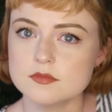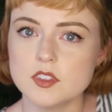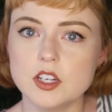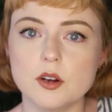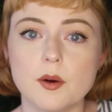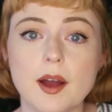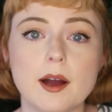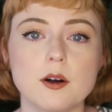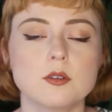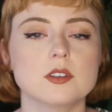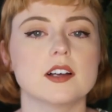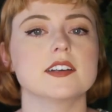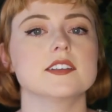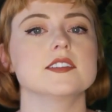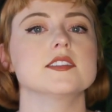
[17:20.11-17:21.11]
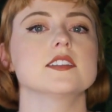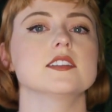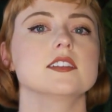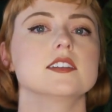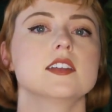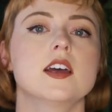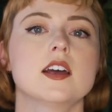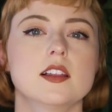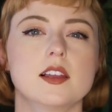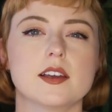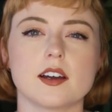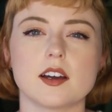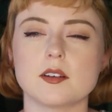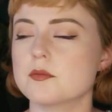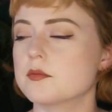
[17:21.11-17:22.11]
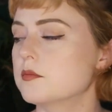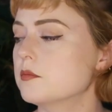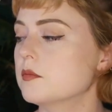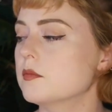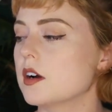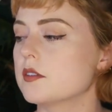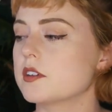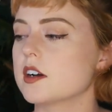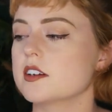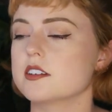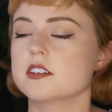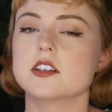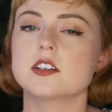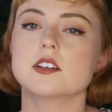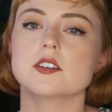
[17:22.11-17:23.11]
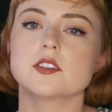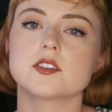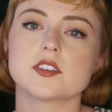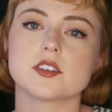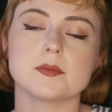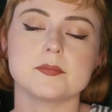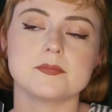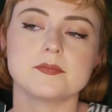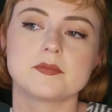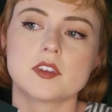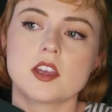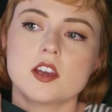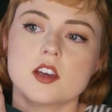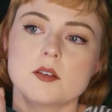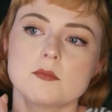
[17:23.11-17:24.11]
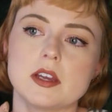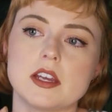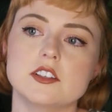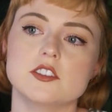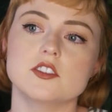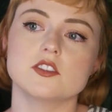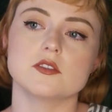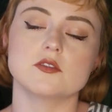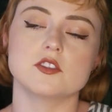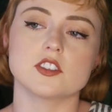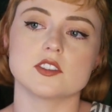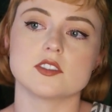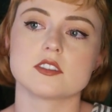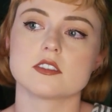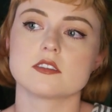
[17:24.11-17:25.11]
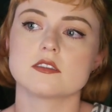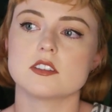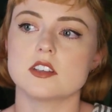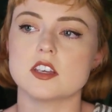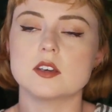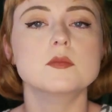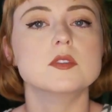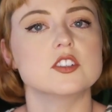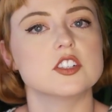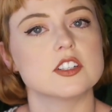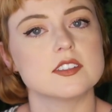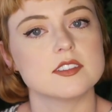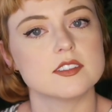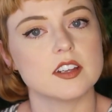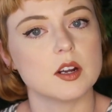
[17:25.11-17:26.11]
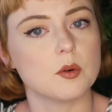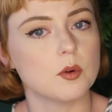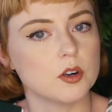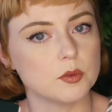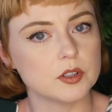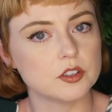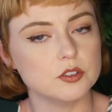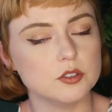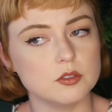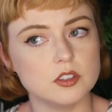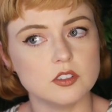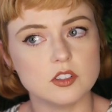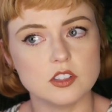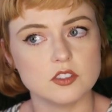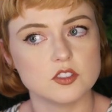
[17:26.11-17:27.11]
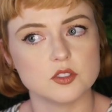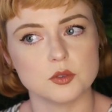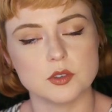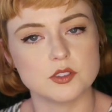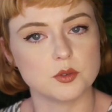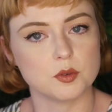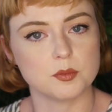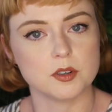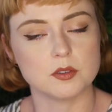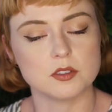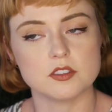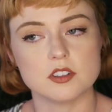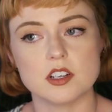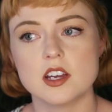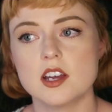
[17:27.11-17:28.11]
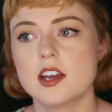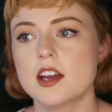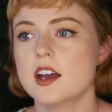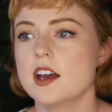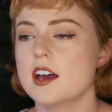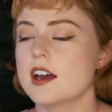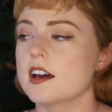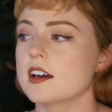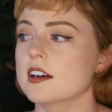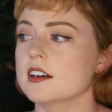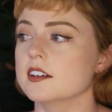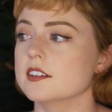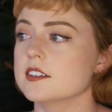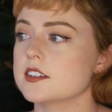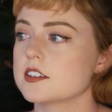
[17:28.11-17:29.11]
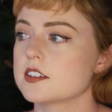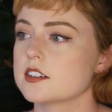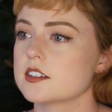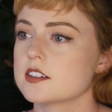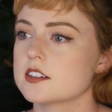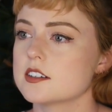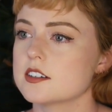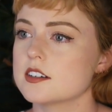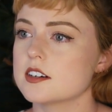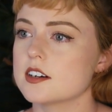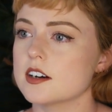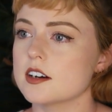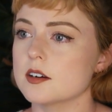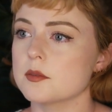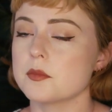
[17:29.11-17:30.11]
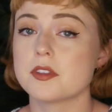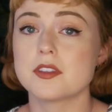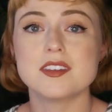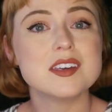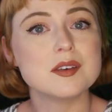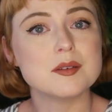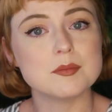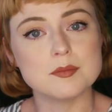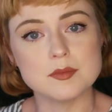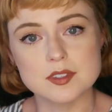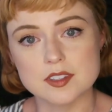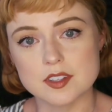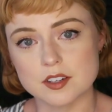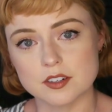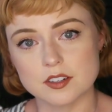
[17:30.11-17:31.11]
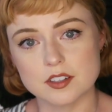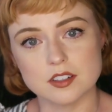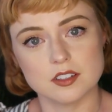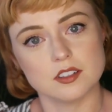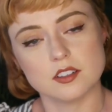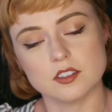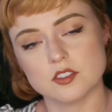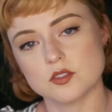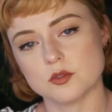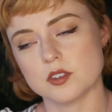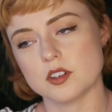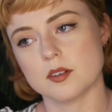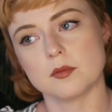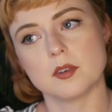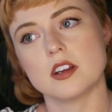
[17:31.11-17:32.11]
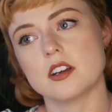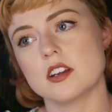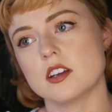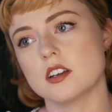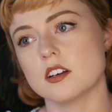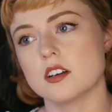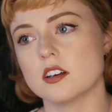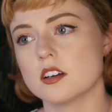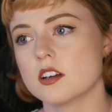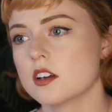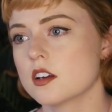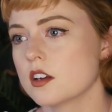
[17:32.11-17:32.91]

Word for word: you know outlines and like I've I've got in here some pages of just images that I want to include in, in stories or poetry and um, themes that are in a story I'm writing and